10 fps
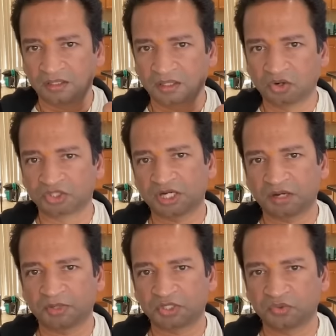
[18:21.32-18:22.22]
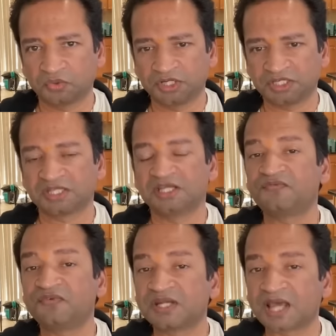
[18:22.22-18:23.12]
The question number 2 is,
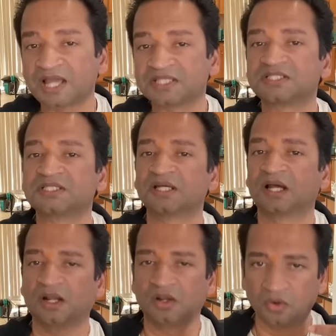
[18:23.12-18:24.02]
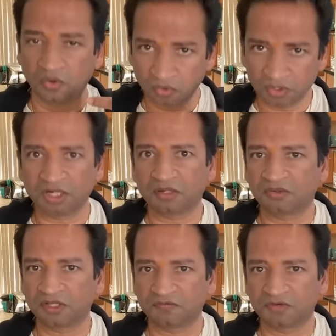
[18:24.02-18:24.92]
if it has looked
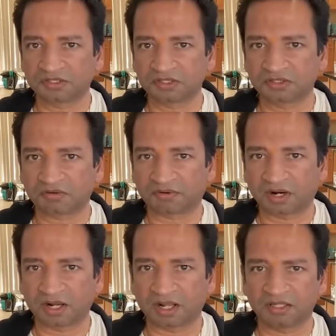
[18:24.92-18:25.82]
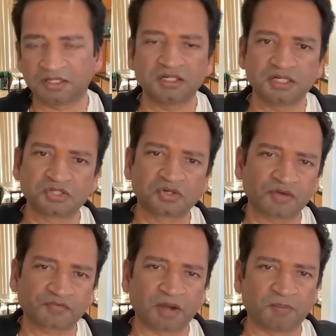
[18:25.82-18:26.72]
into the investors of Adani, it should
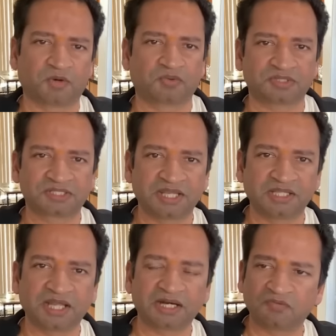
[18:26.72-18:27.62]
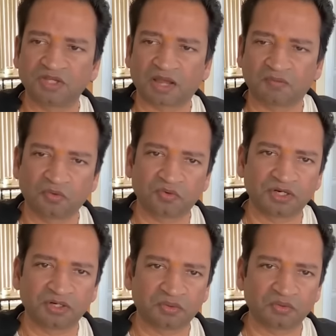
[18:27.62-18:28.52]
have come out saying that we have looked
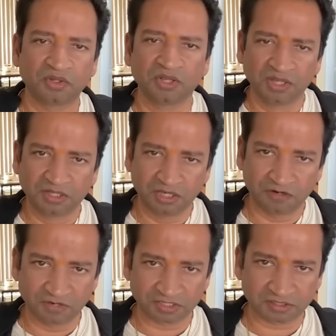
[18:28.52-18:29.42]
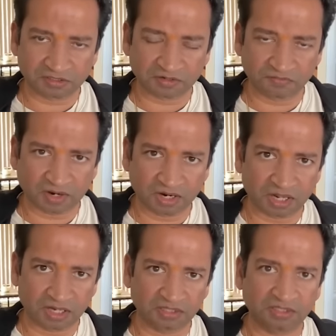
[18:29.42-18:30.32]
into the investors of
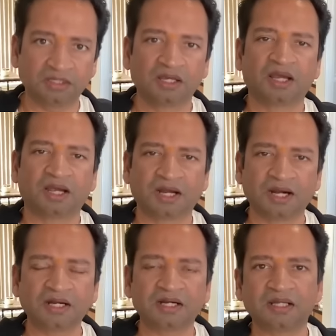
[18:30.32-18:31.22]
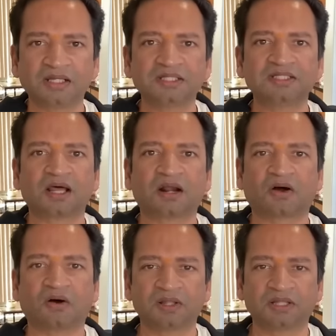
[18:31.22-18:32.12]
Adani, and these are
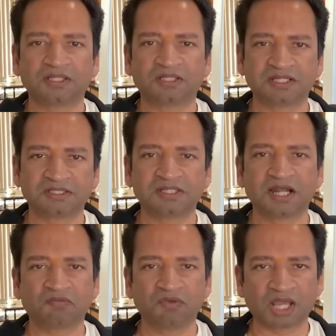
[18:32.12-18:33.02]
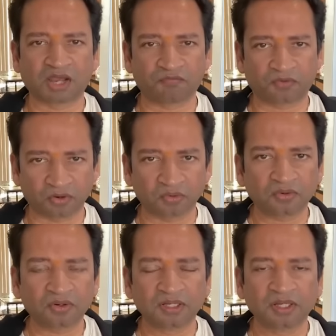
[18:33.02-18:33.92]
all the things that we have
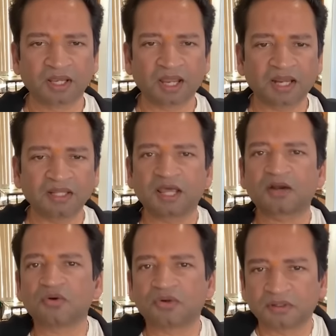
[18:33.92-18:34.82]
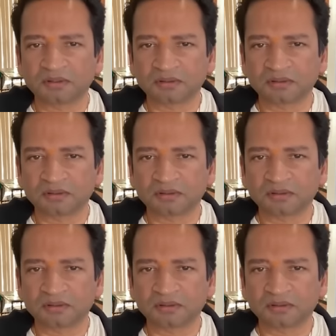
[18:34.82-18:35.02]
followed, and they are good.